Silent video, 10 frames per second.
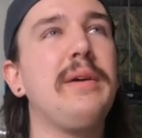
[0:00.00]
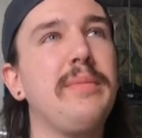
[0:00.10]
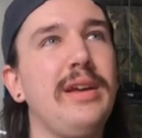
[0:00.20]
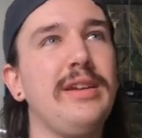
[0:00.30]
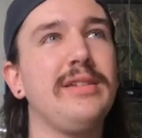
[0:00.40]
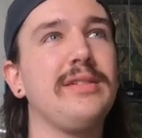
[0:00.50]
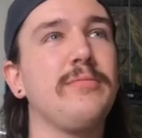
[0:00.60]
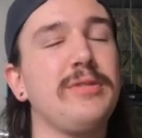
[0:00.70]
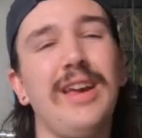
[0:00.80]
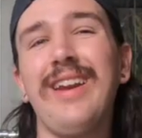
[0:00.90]
He just
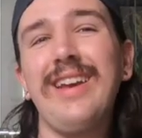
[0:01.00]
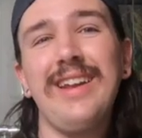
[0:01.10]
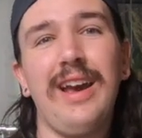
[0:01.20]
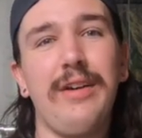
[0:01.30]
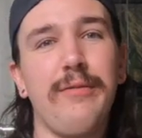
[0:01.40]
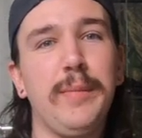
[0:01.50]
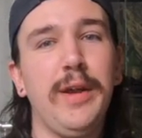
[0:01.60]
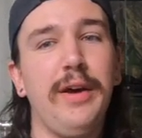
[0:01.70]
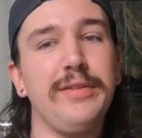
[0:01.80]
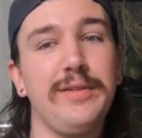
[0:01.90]
was kind of getting out of
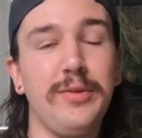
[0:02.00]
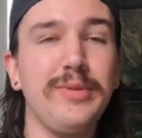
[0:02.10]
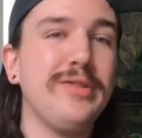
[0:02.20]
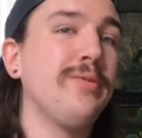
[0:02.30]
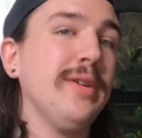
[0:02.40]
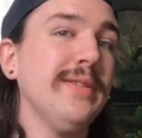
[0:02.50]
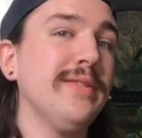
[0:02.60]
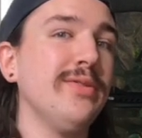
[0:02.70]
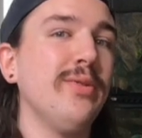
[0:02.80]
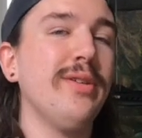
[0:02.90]
reptiles, even though he still works at
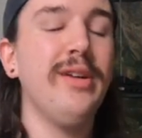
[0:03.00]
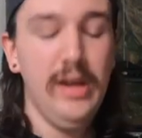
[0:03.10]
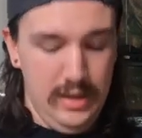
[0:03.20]
the store.